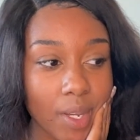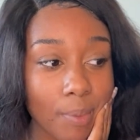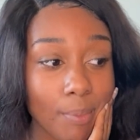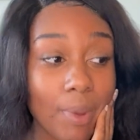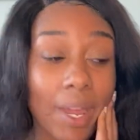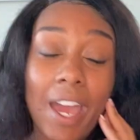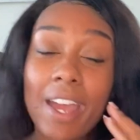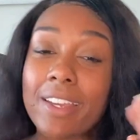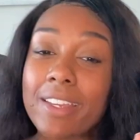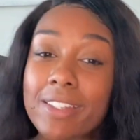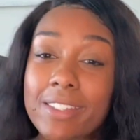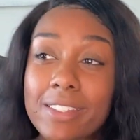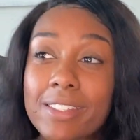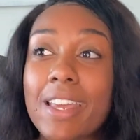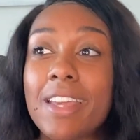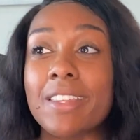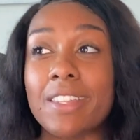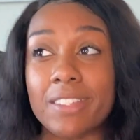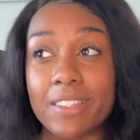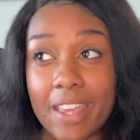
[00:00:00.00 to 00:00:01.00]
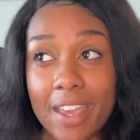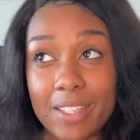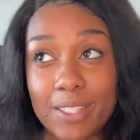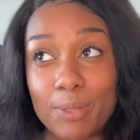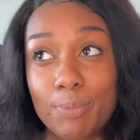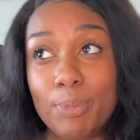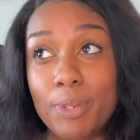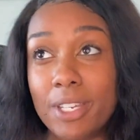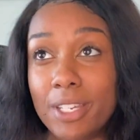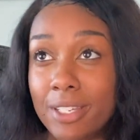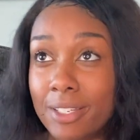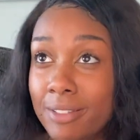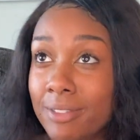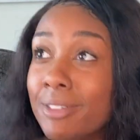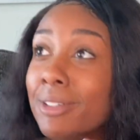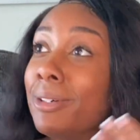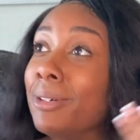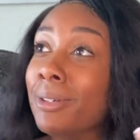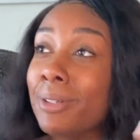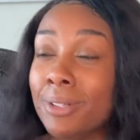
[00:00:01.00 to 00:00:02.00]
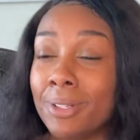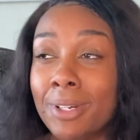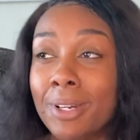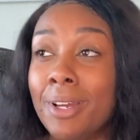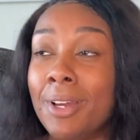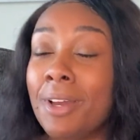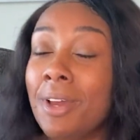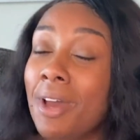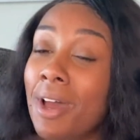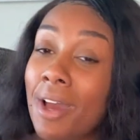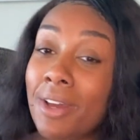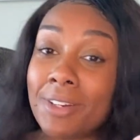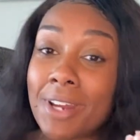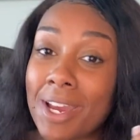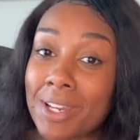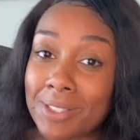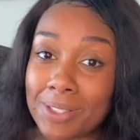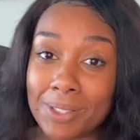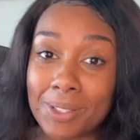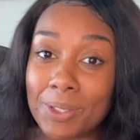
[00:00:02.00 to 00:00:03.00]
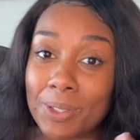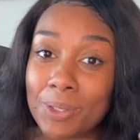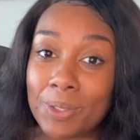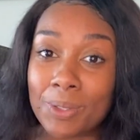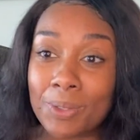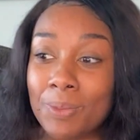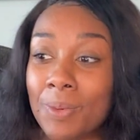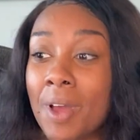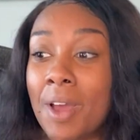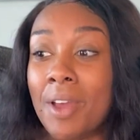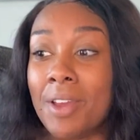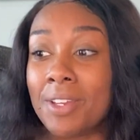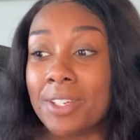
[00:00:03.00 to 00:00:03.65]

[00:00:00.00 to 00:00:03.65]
I can say that that's been a nice little